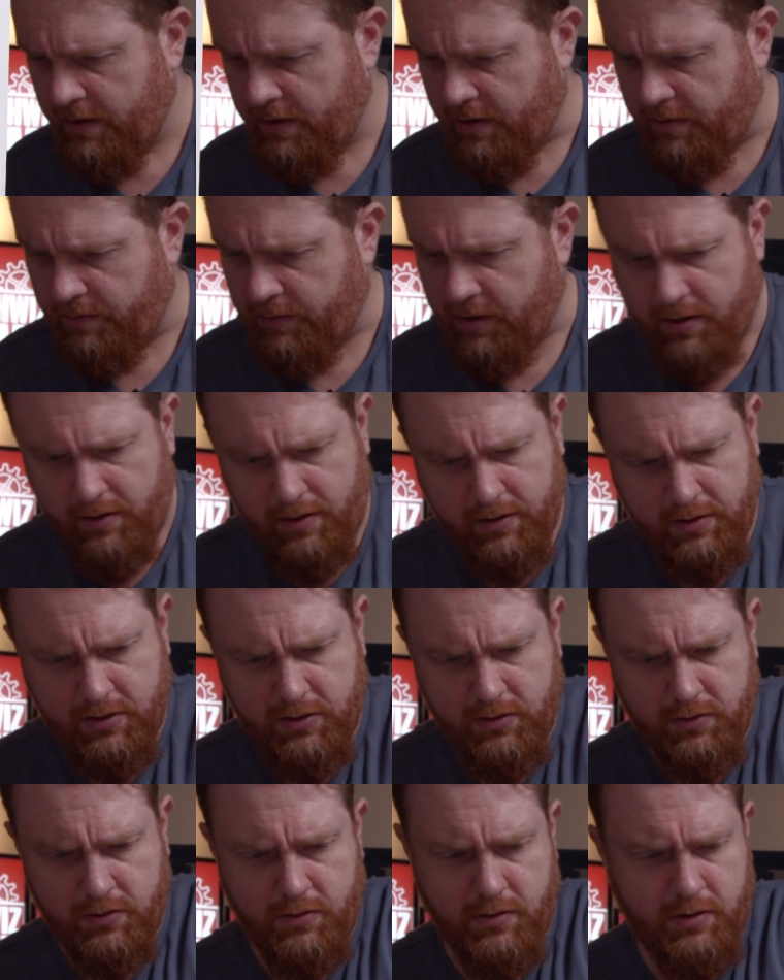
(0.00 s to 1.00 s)
I'm going
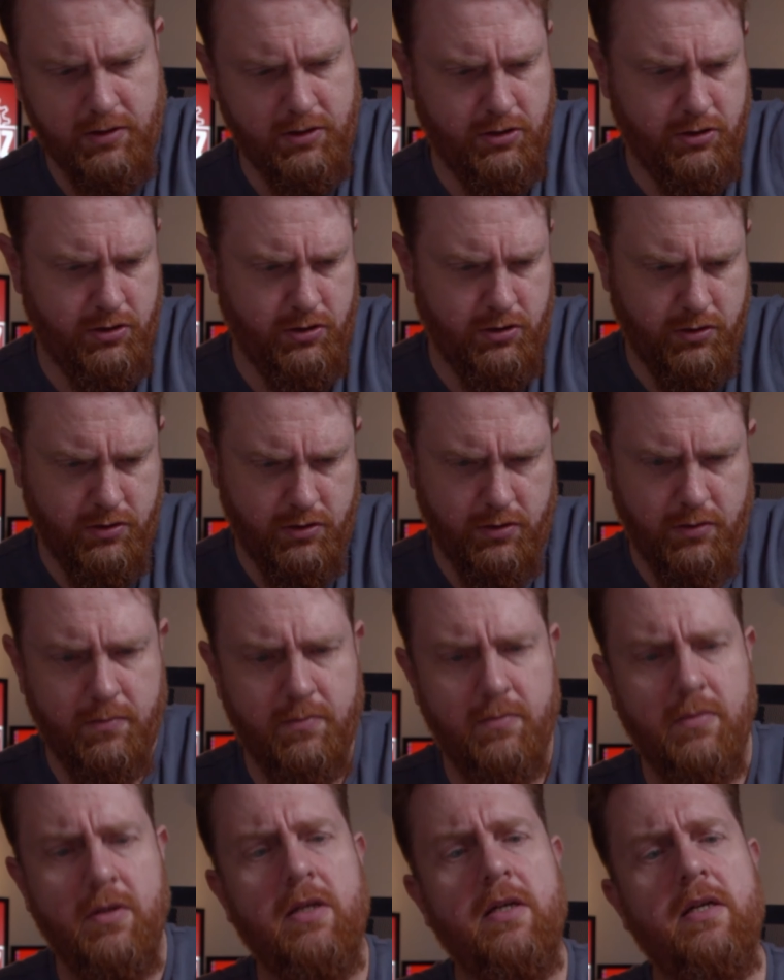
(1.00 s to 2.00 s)
to
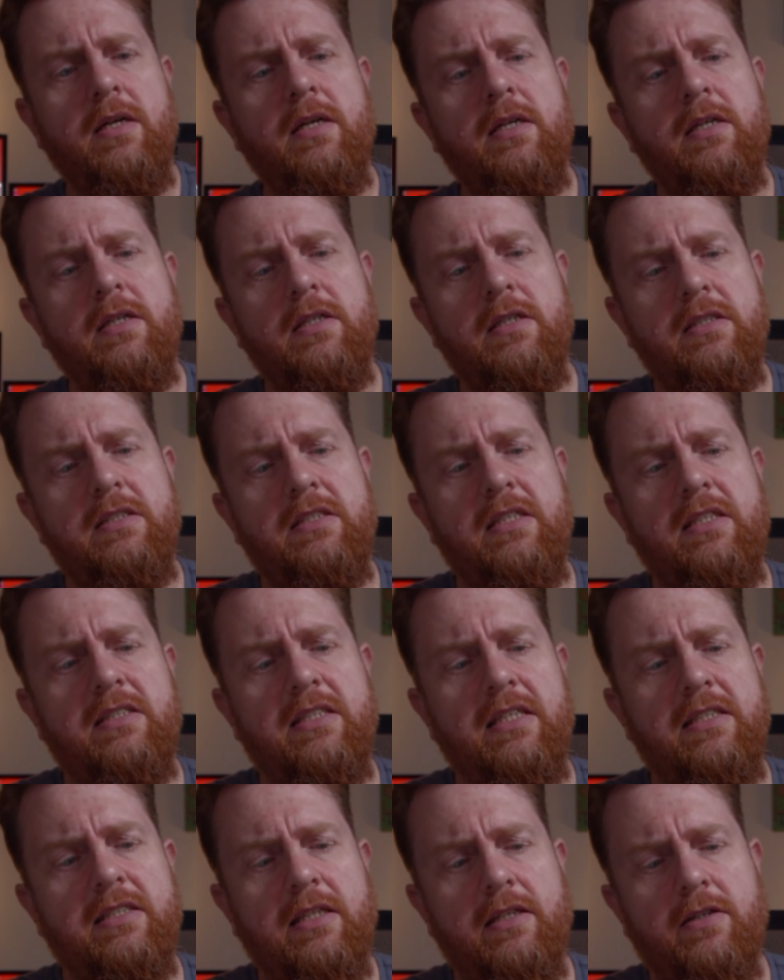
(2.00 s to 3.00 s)
assume, since
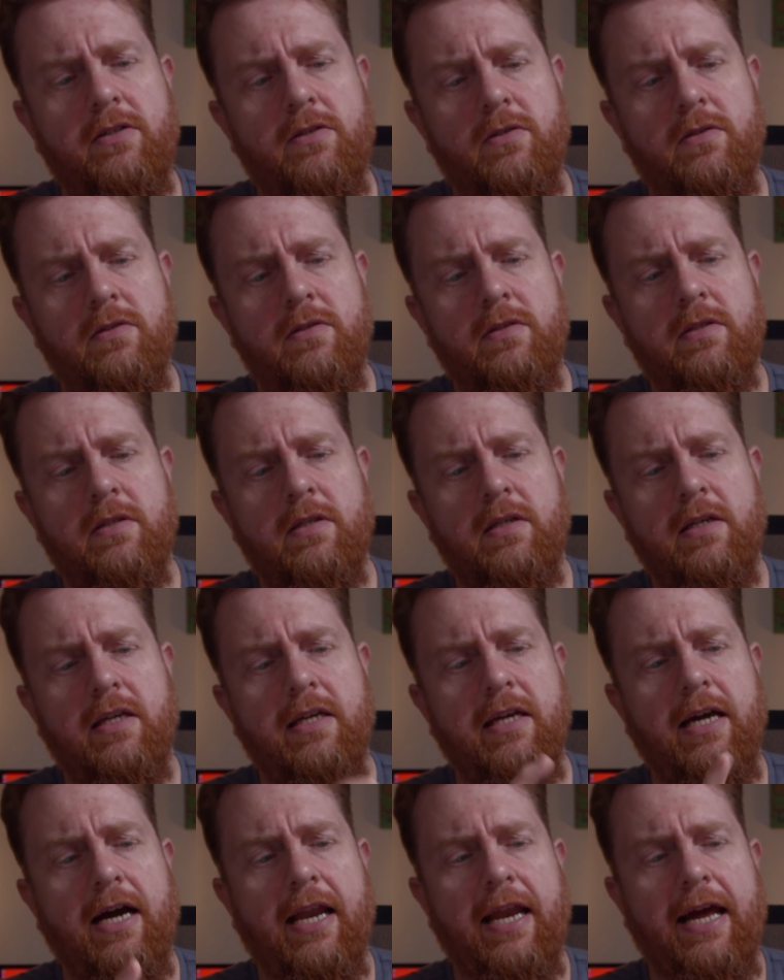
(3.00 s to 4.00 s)
there's a little
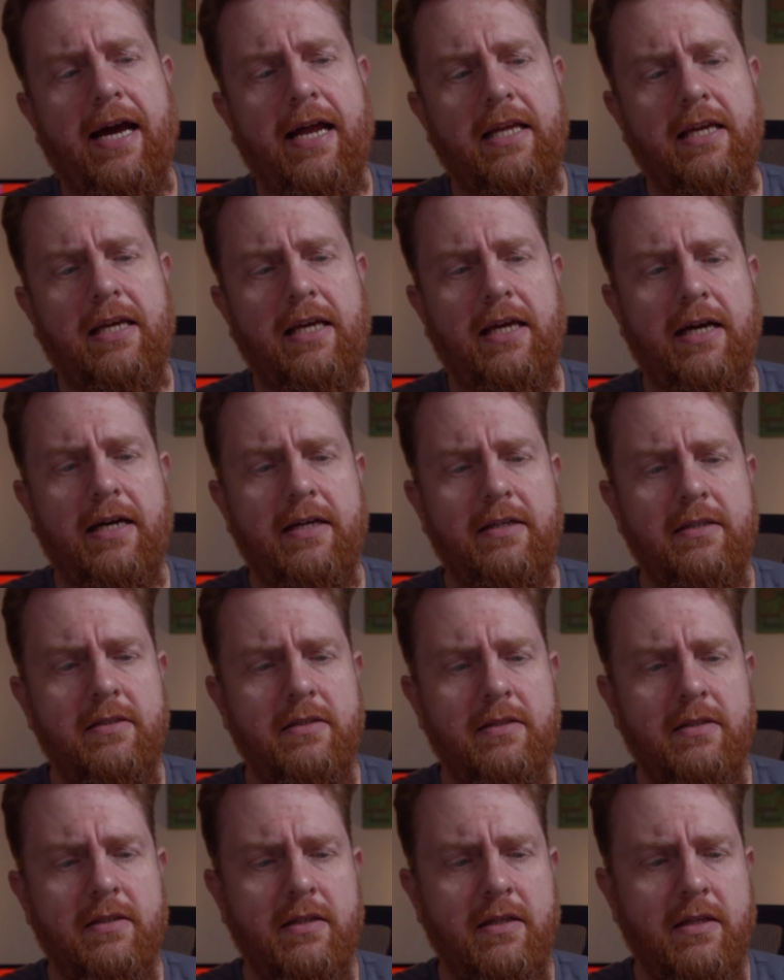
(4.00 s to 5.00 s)
cutout here,
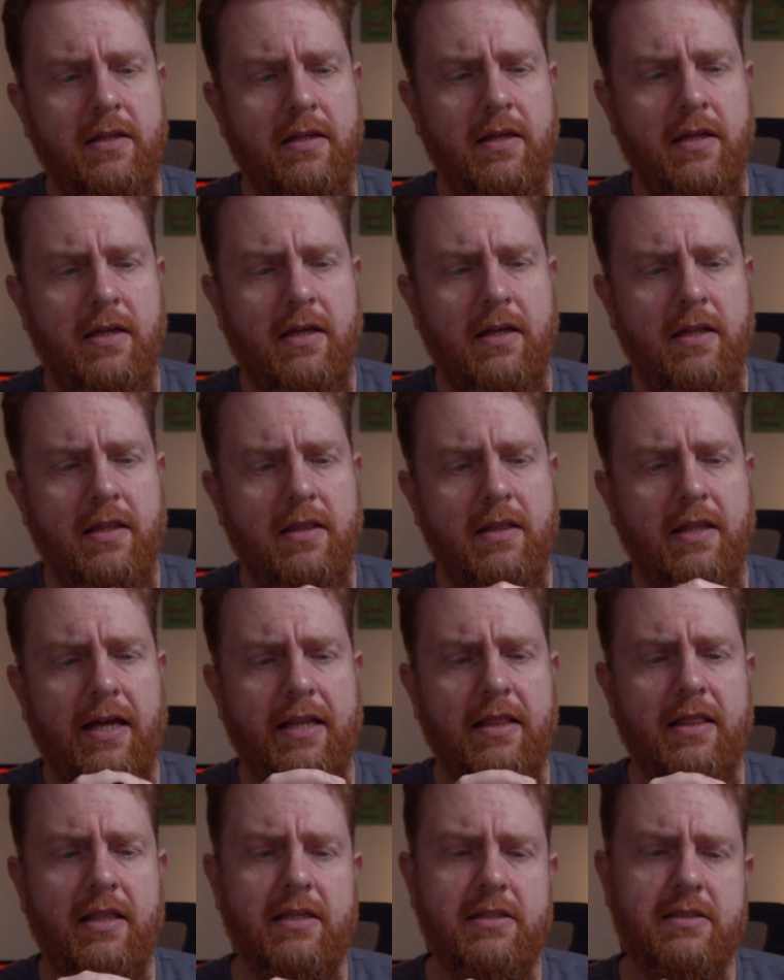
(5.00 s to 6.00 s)

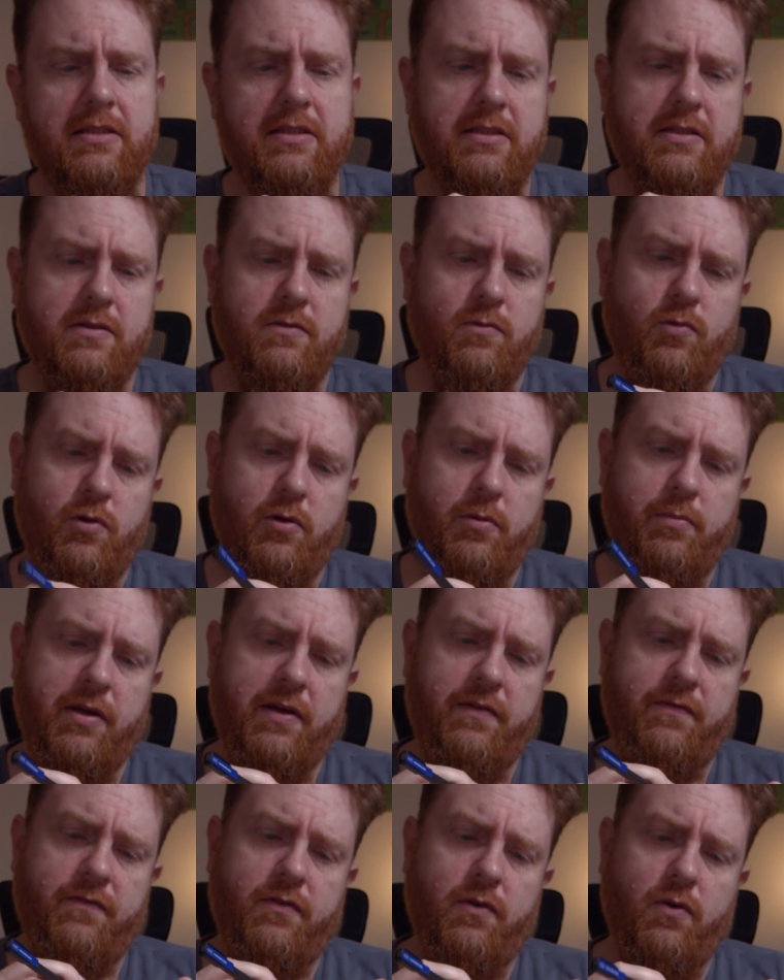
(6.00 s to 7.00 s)
that this will be
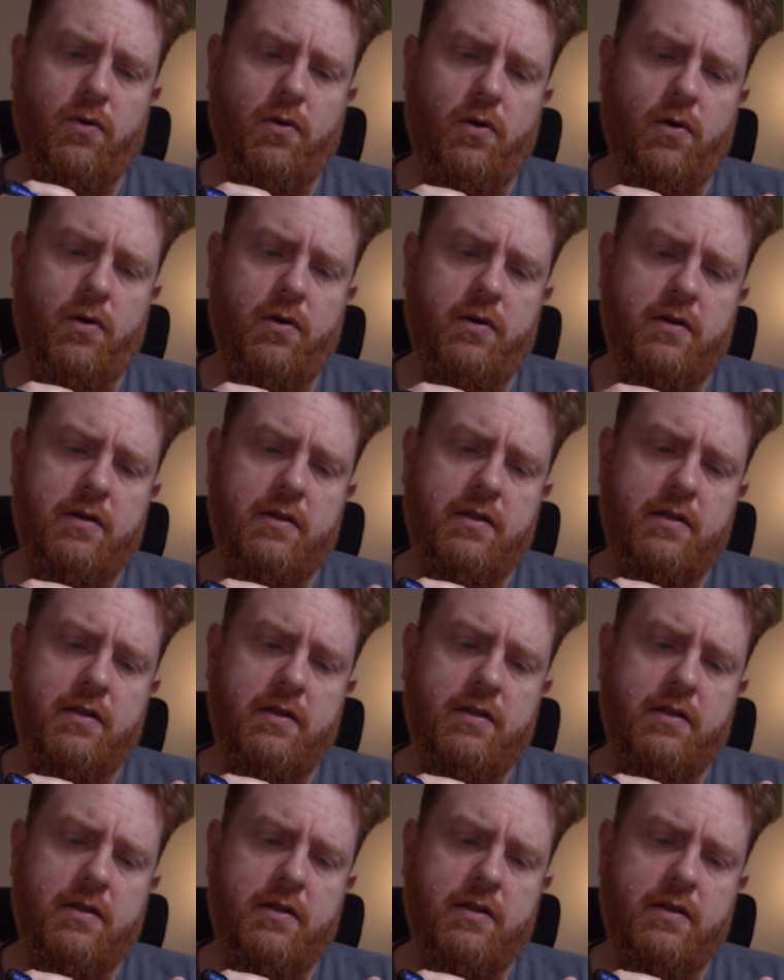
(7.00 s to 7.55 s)
for